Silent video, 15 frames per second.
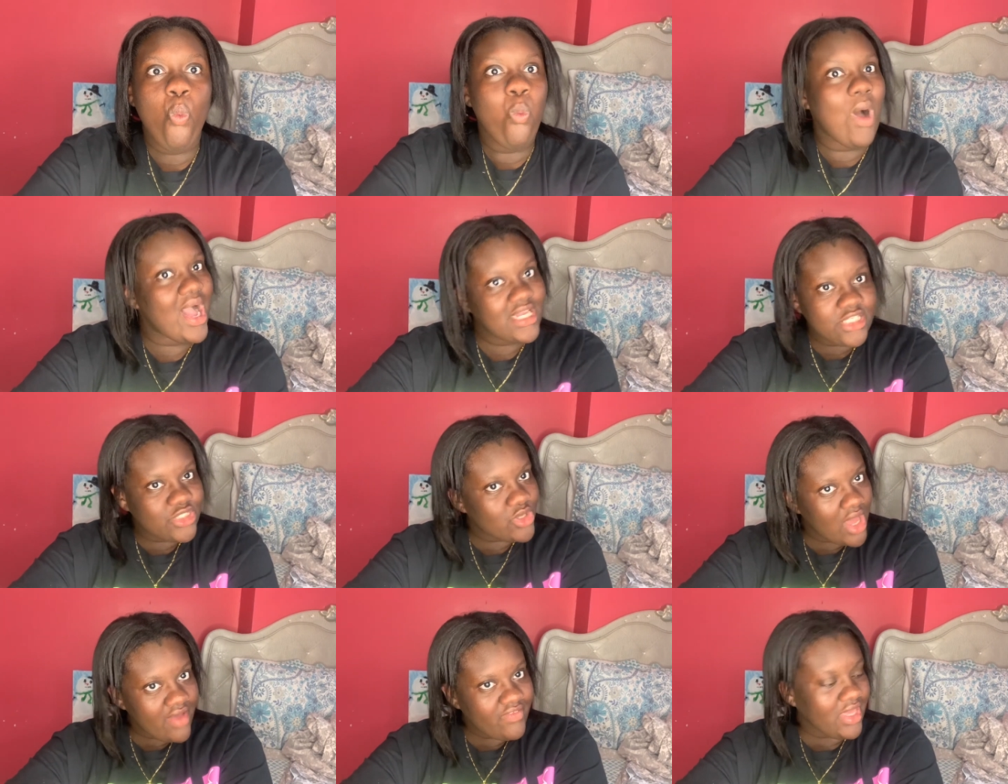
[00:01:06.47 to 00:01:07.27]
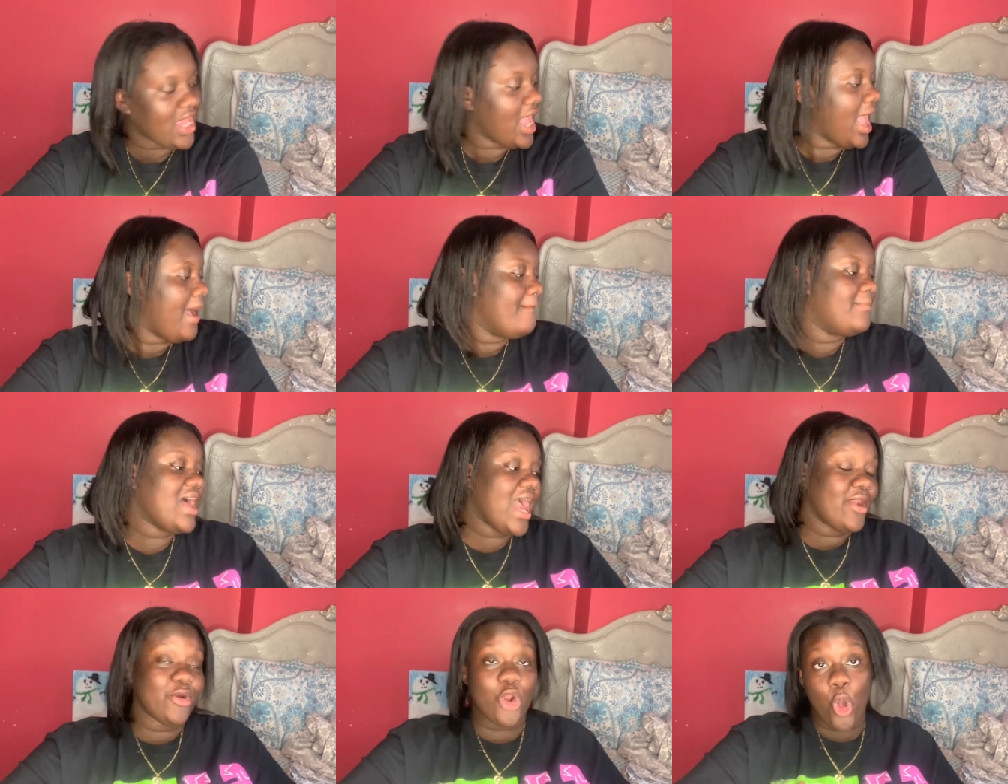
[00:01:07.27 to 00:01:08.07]
why is it so heavy? But
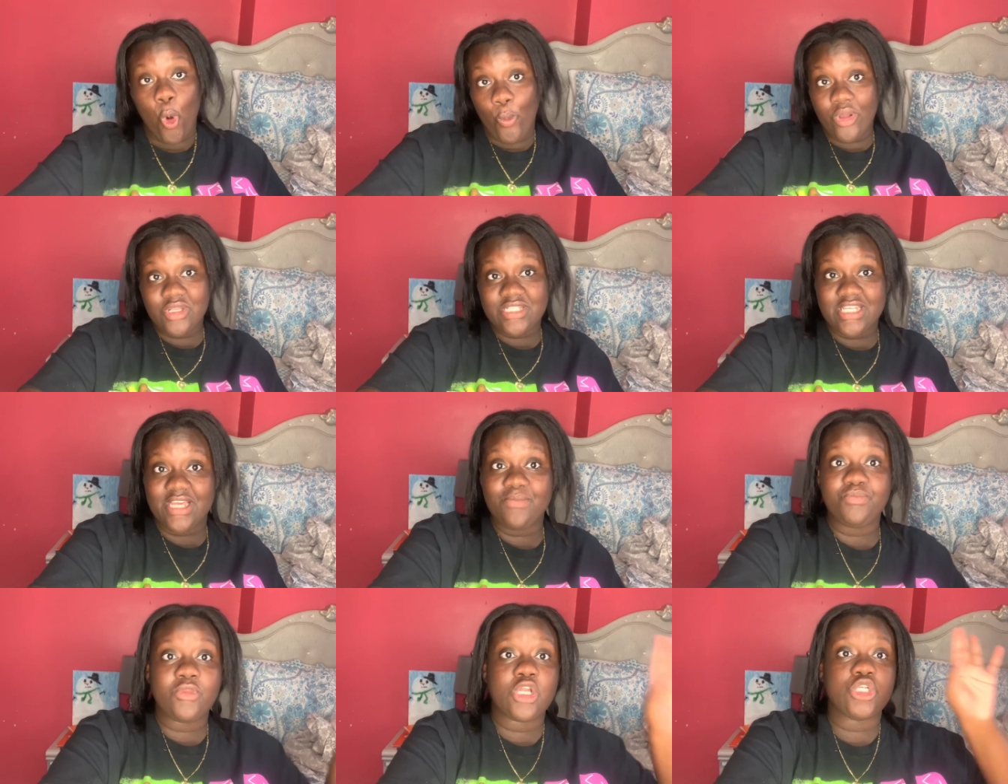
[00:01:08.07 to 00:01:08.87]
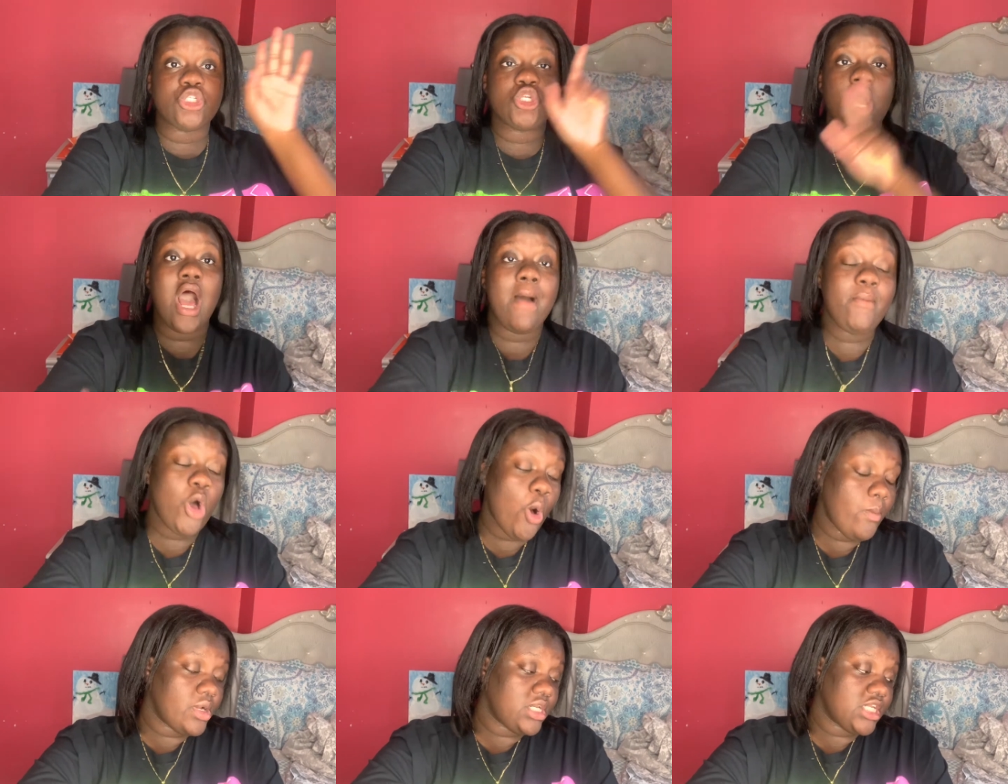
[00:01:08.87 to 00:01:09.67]
I don't know. We'll see. So I'm gonna
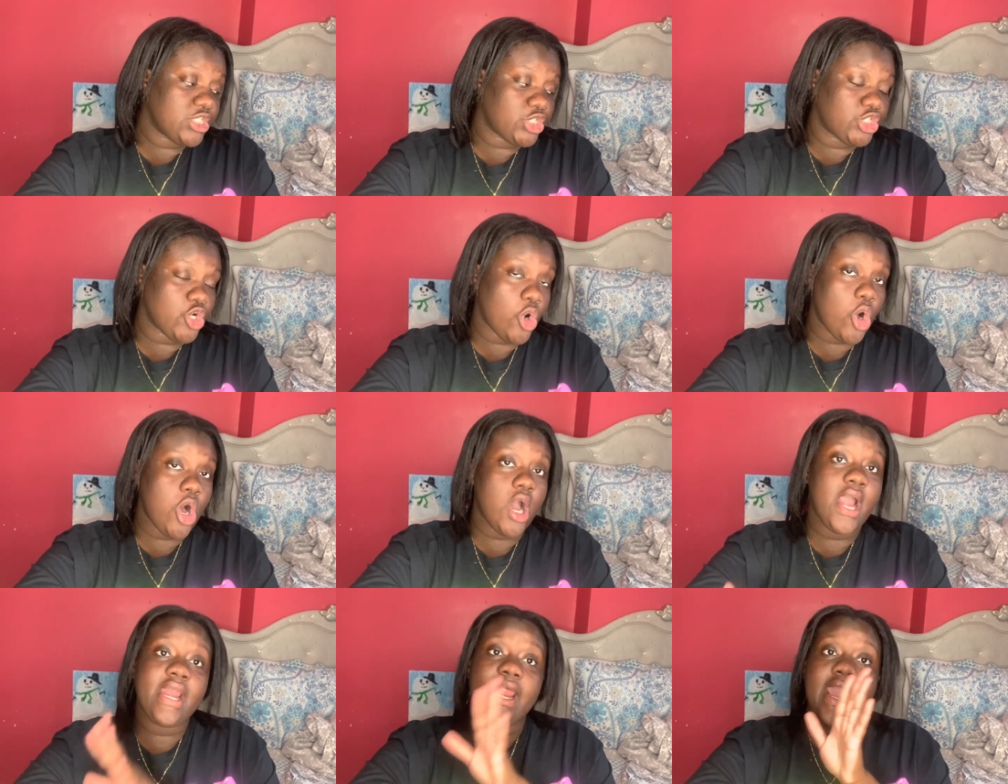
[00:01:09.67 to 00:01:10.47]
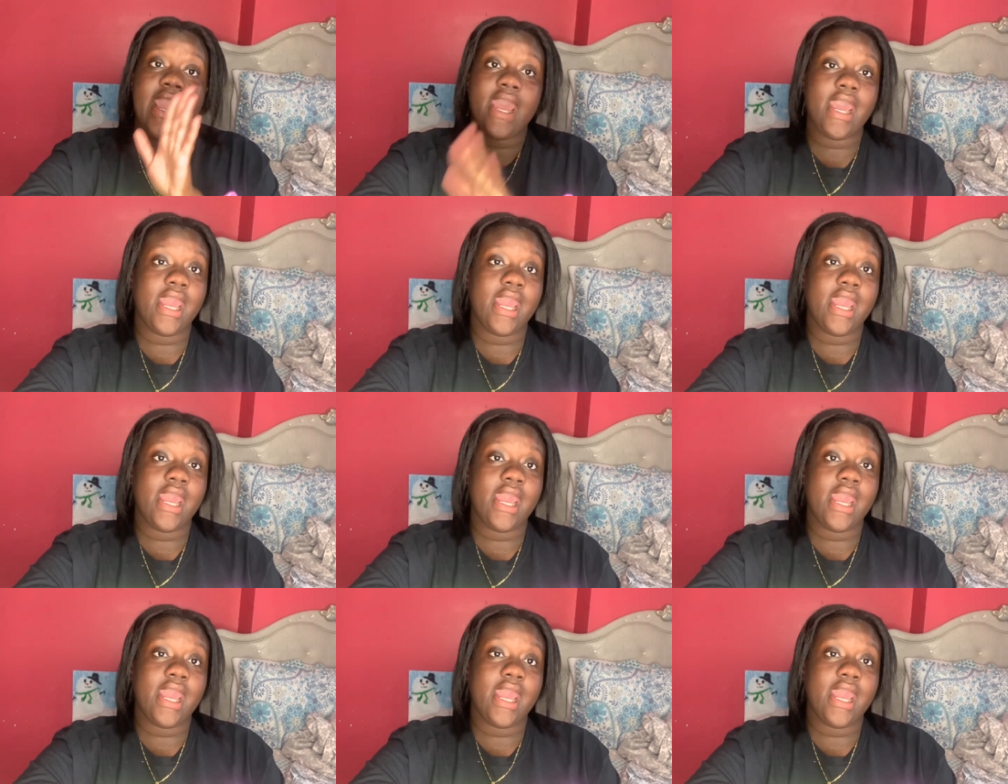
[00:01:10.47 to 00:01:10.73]
open this John and